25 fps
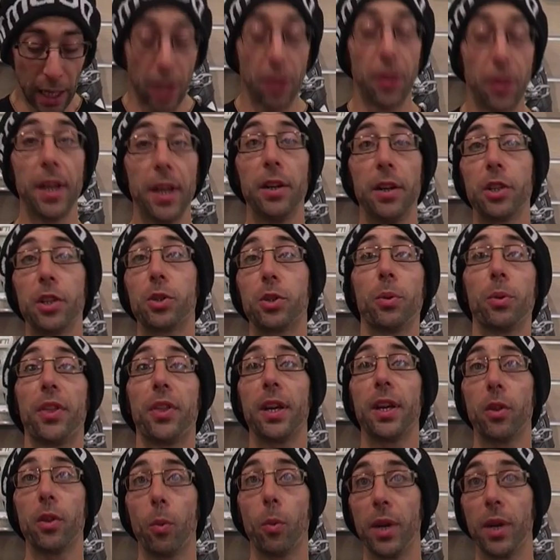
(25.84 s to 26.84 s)
The initial
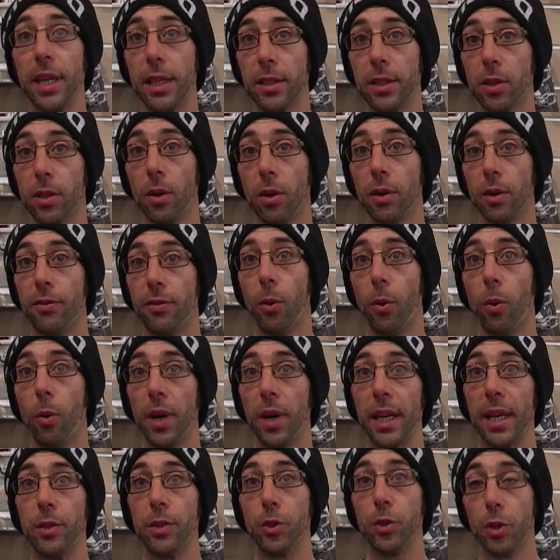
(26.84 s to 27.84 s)
thing that we need to look for
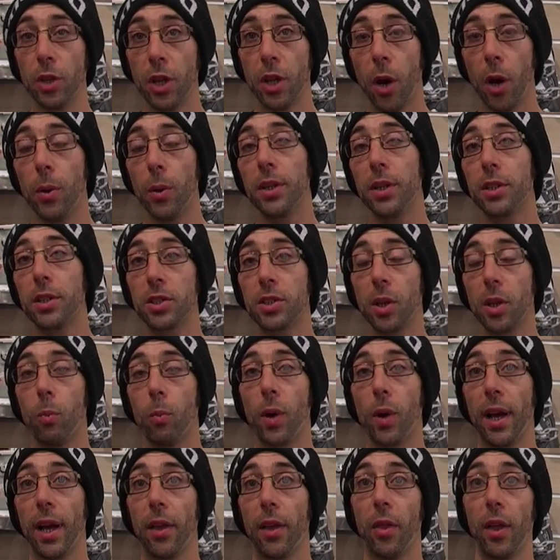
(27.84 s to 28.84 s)
is you go into
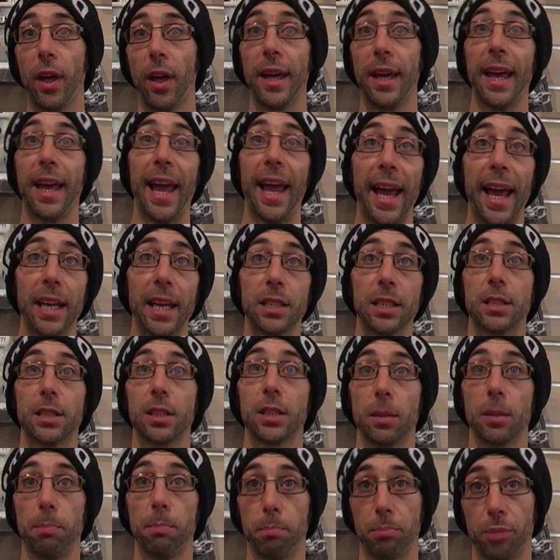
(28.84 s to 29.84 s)
somewhere that
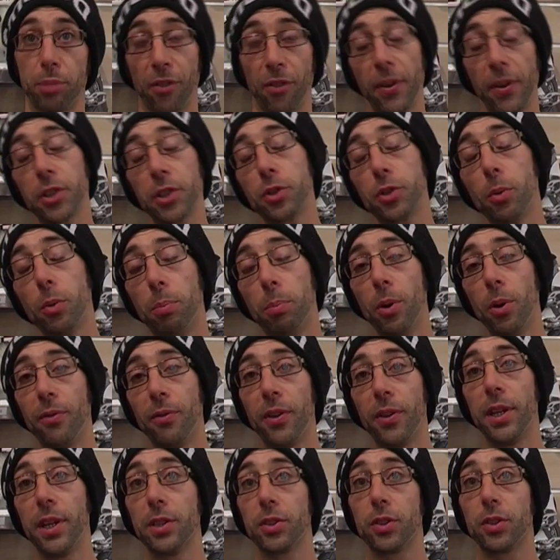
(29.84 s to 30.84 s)
has professional boot
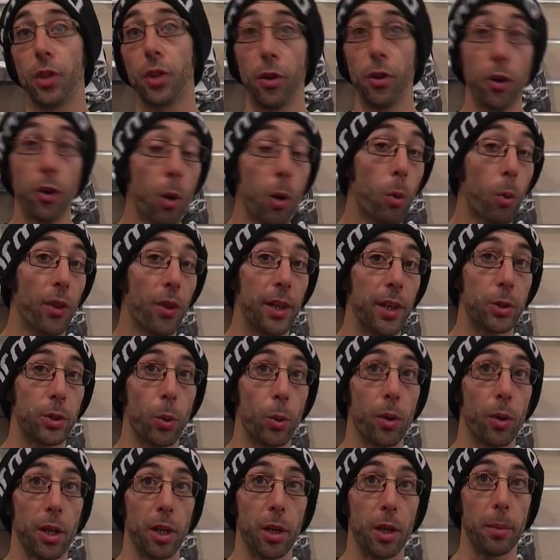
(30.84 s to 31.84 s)
fitters that know what they're
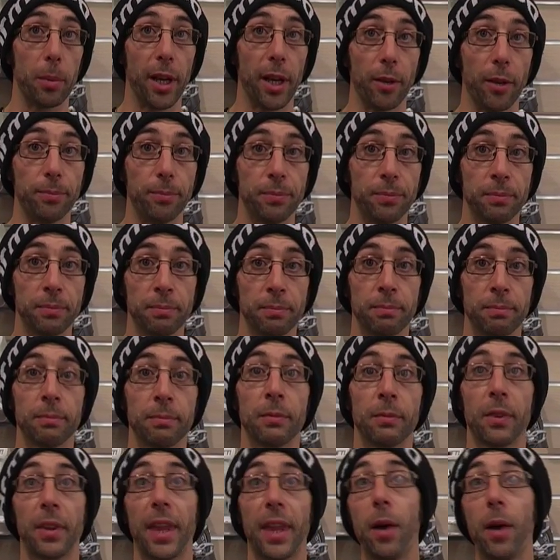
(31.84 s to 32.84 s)
talking about.
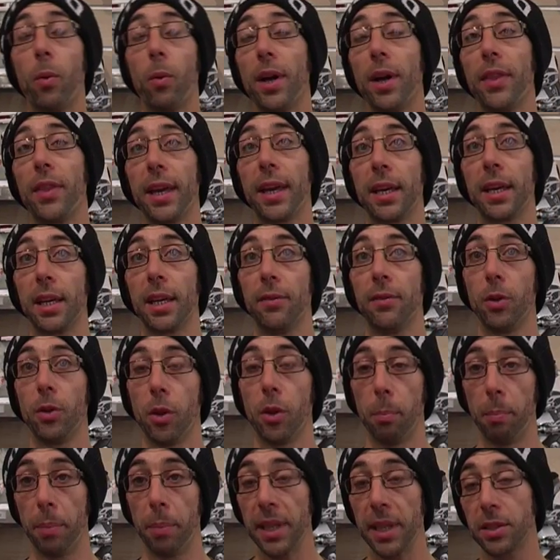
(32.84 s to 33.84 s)
That way they can give you
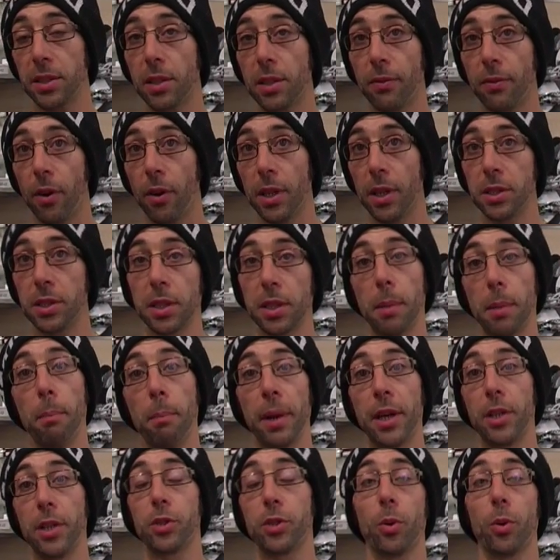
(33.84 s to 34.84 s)
the best advice and
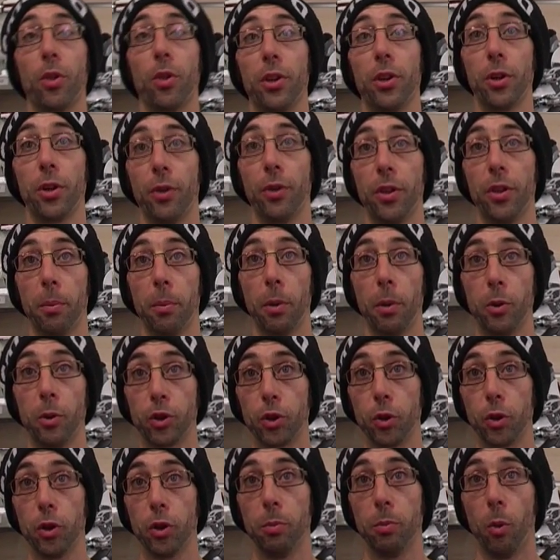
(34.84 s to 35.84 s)
make sure that you're in the most
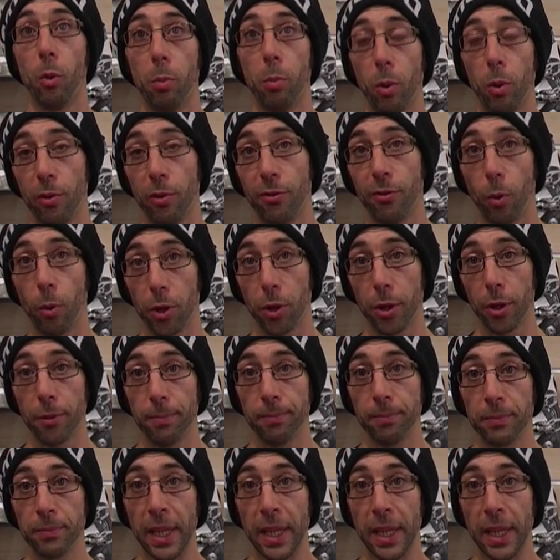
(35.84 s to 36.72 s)
suitable boot for you.